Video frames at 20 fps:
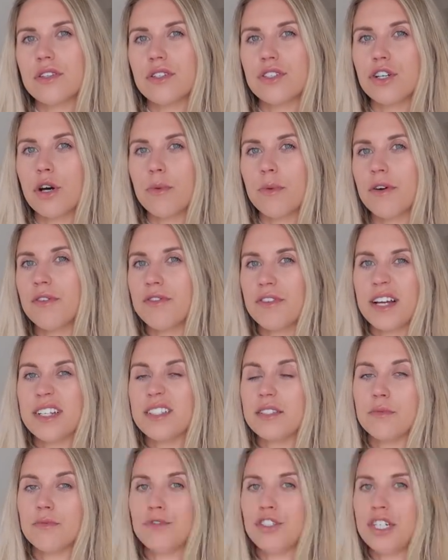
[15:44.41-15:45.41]
the top of like
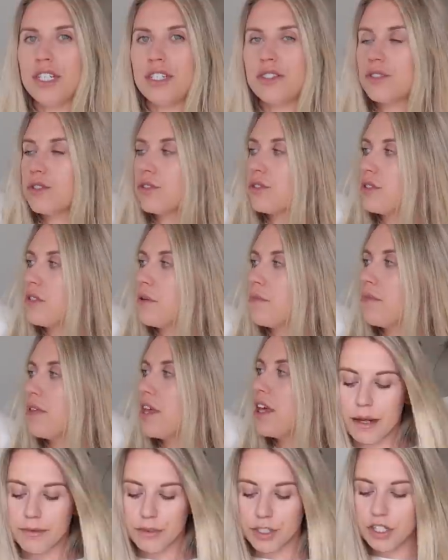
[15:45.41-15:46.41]
some jeans or
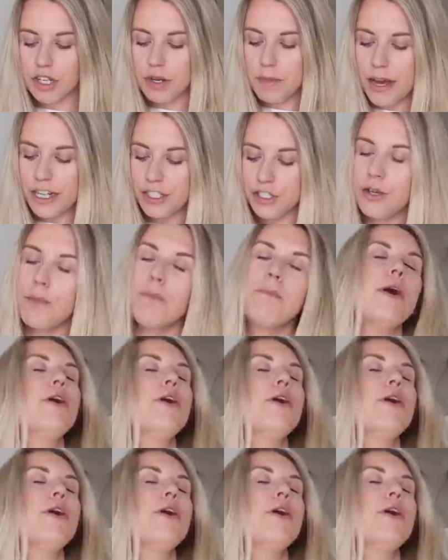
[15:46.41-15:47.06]
something. I'm just going to mention